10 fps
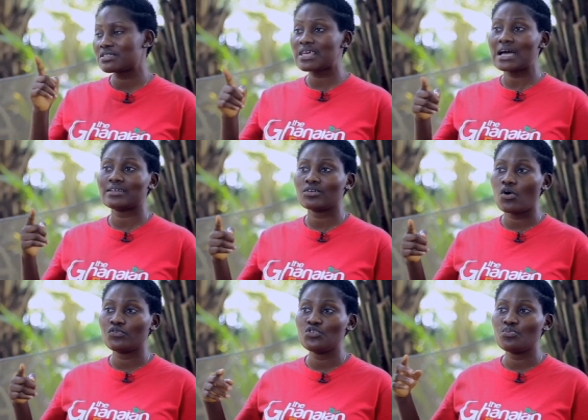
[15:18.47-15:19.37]
starting
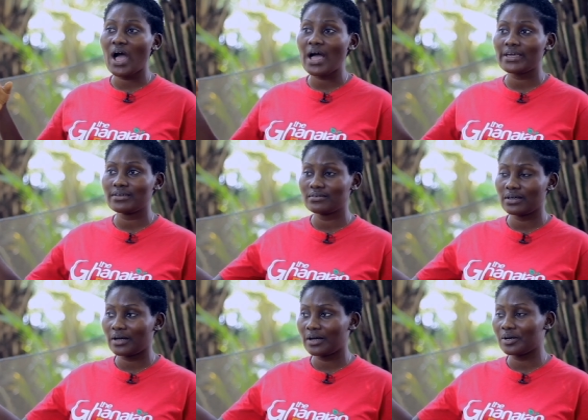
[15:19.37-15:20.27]
off you buy
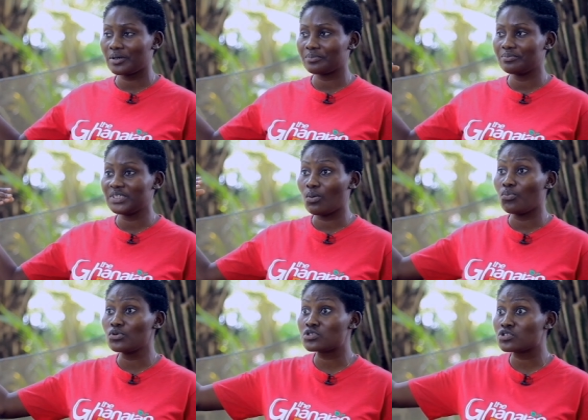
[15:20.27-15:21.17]
uh, the
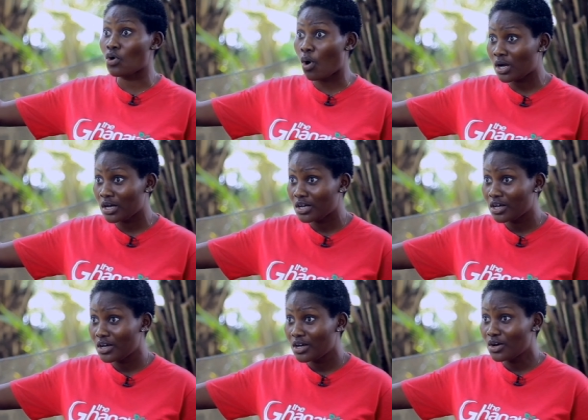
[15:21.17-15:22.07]
boot stock.
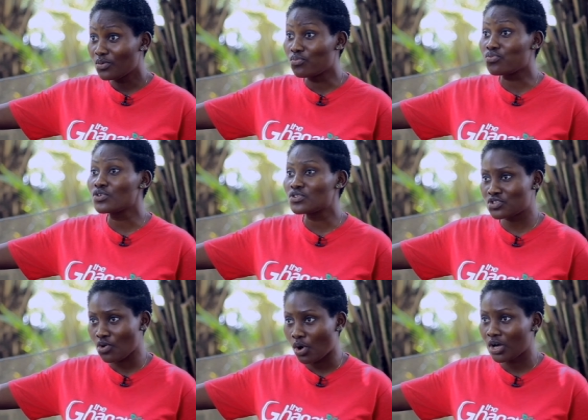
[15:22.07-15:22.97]
Brood. Brood
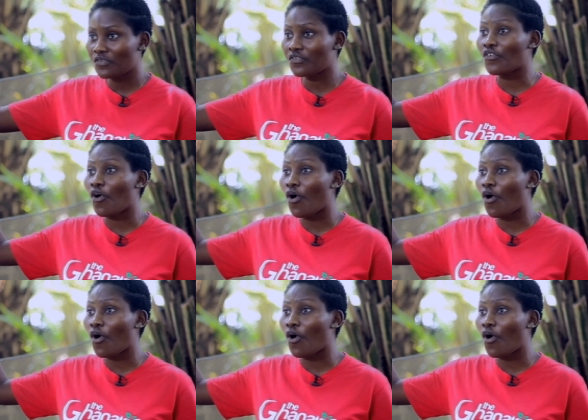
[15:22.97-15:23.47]
stock yeah, the from